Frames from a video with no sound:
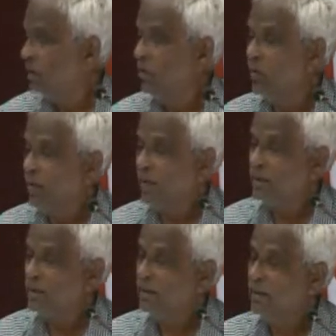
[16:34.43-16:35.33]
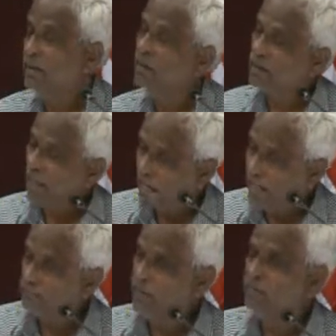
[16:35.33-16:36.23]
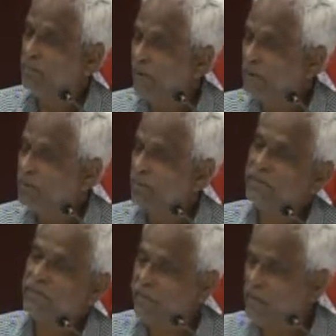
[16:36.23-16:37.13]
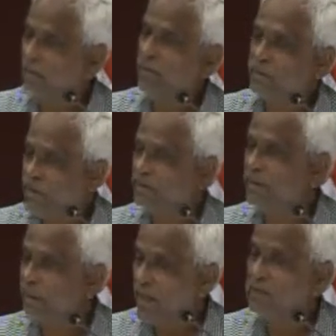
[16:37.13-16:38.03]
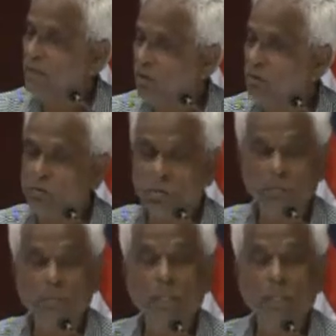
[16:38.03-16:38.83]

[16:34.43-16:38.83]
where I am in Banprastha and I will take sannyasa also,